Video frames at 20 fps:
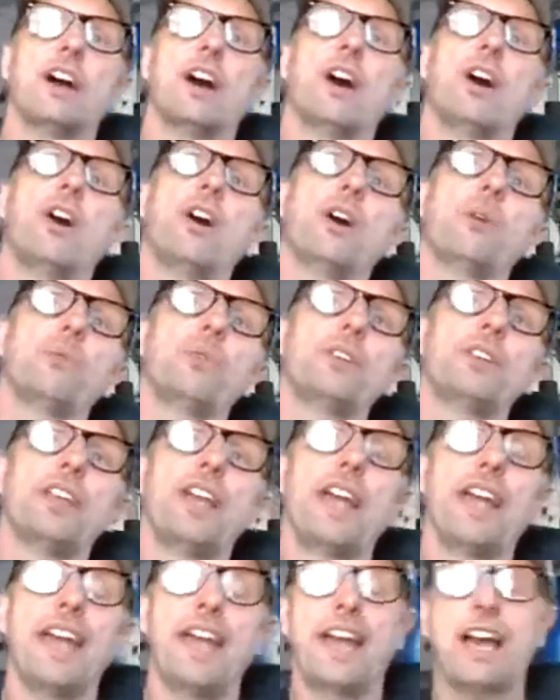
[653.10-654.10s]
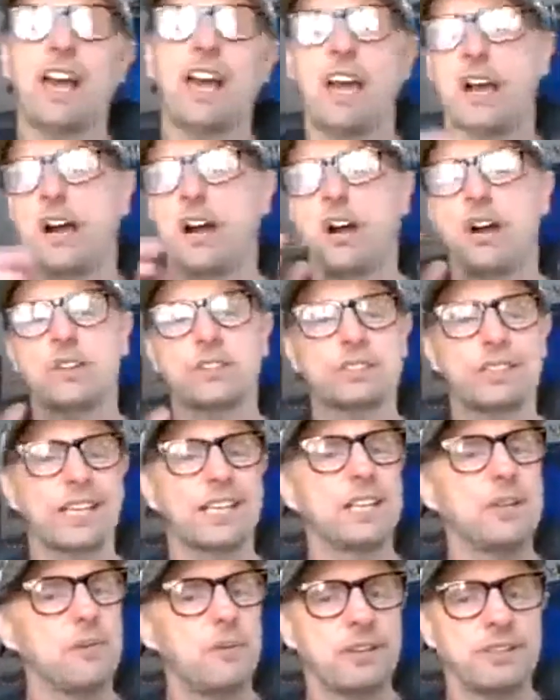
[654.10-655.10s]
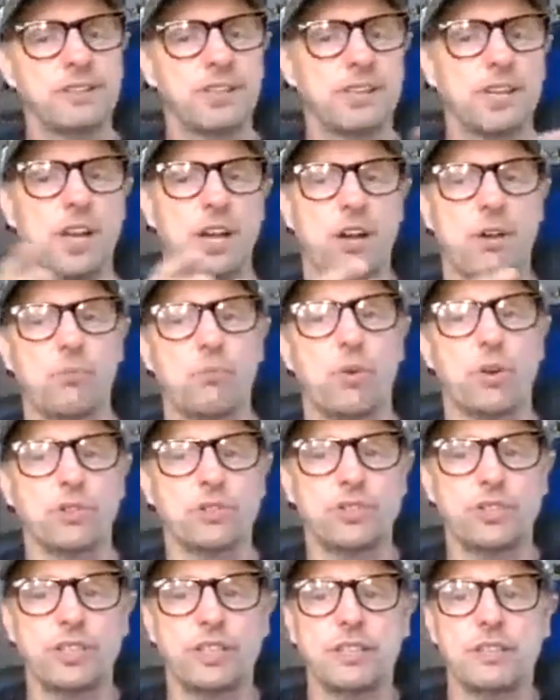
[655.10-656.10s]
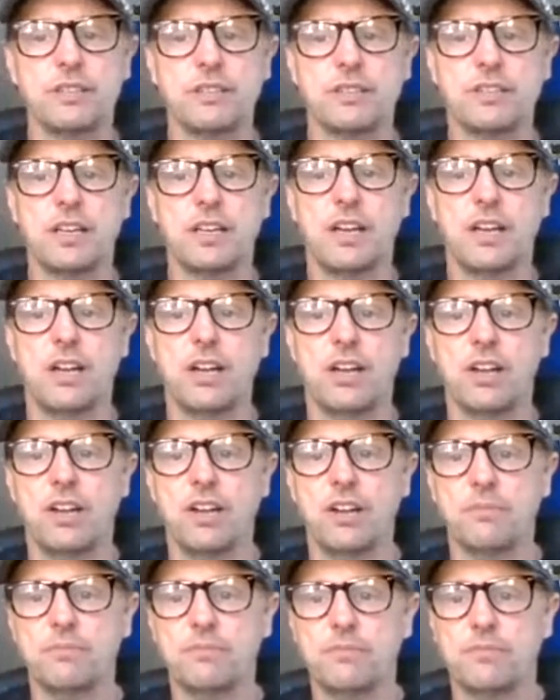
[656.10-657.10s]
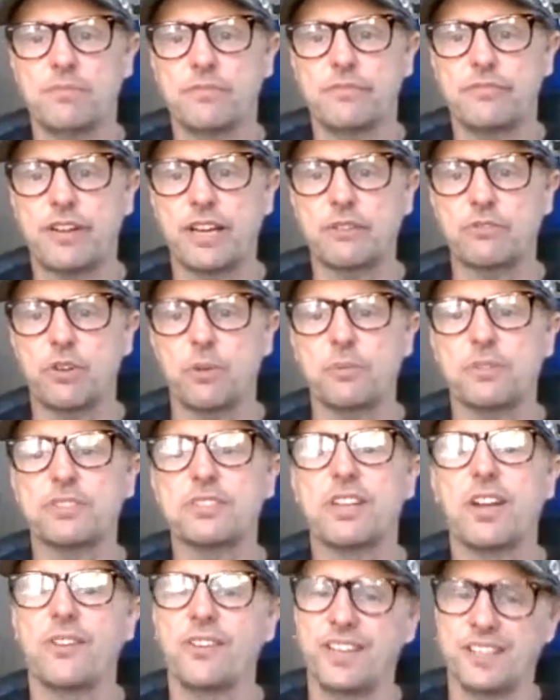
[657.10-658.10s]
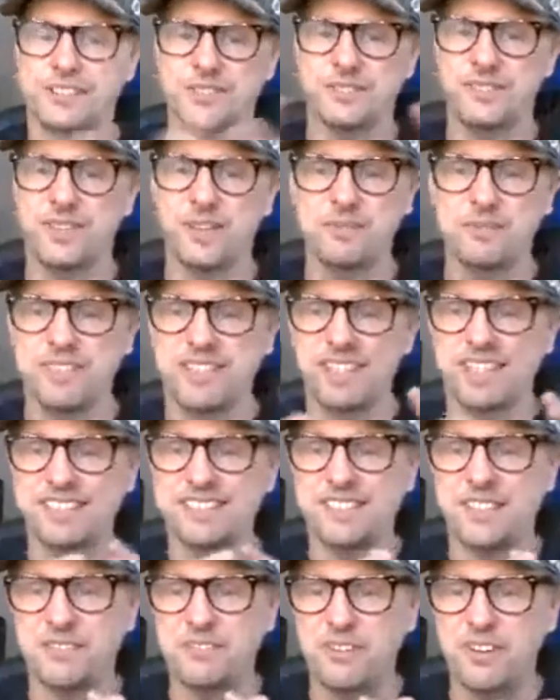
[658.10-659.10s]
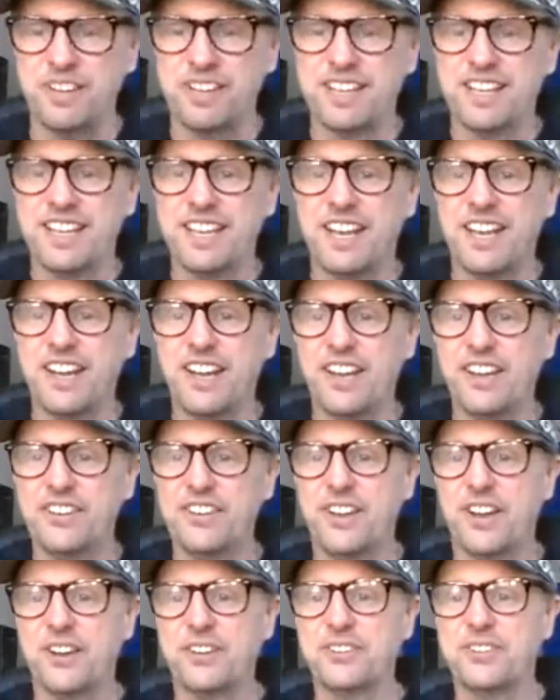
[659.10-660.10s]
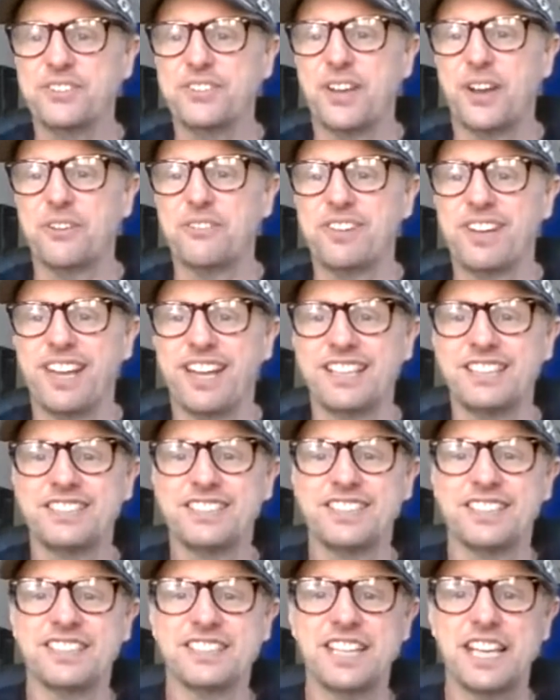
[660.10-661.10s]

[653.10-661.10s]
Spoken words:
I would ask anyone to go and watch it. Frank Roberts, no, that's all right, mate. That's no right. No relations.